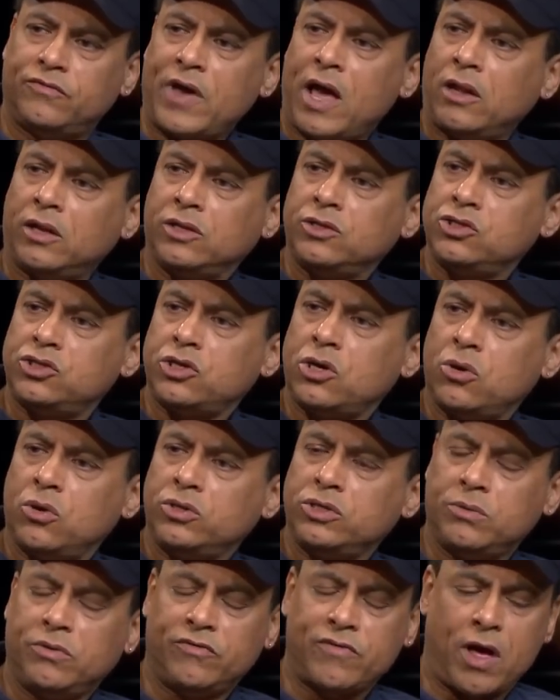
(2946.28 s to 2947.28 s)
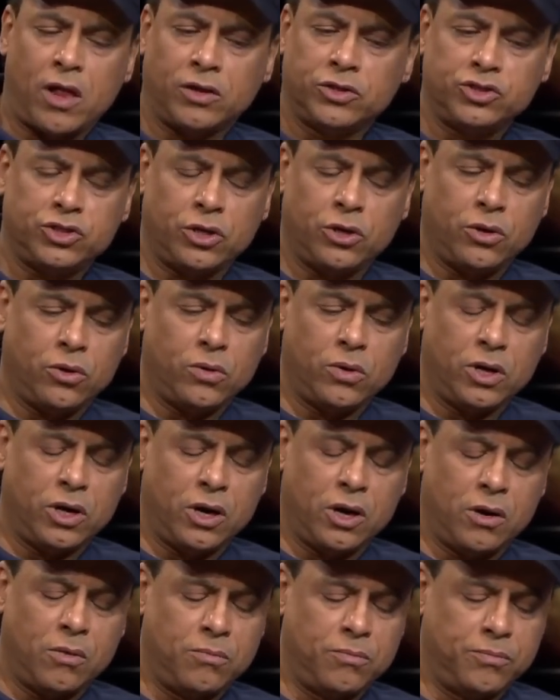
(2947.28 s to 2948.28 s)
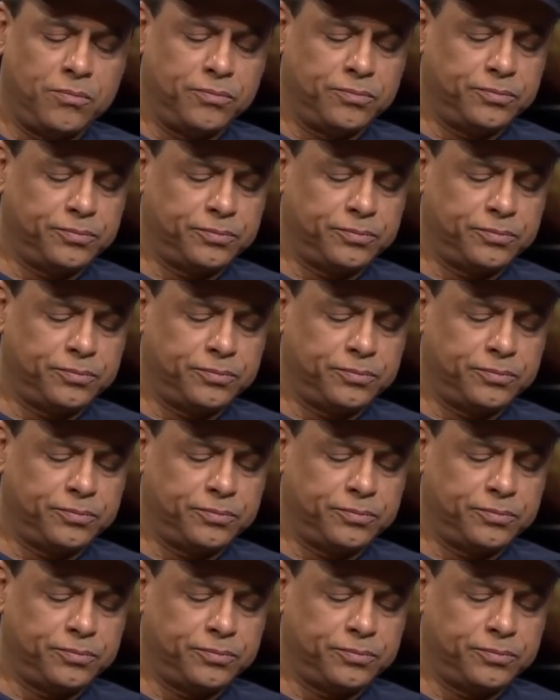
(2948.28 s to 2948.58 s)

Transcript: Fallon show, Jimmy Fallon show, um,